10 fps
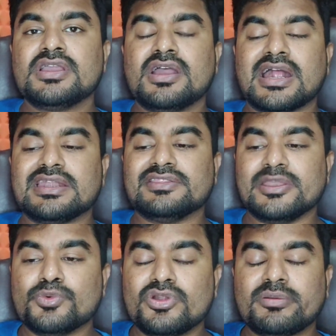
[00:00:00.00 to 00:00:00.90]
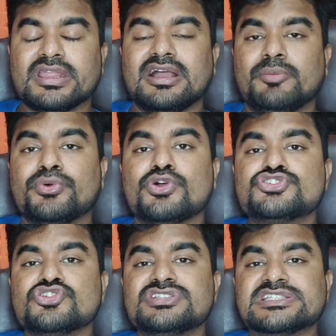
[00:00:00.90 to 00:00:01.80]
and they won't
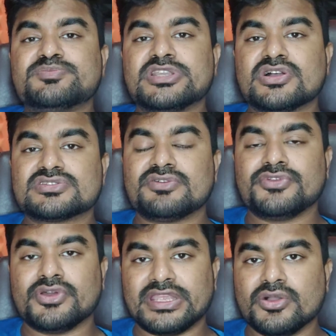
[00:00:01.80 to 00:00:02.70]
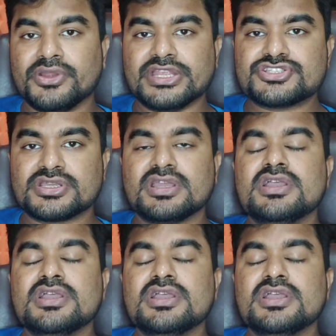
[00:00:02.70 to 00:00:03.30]
approach you just because of your ego nature.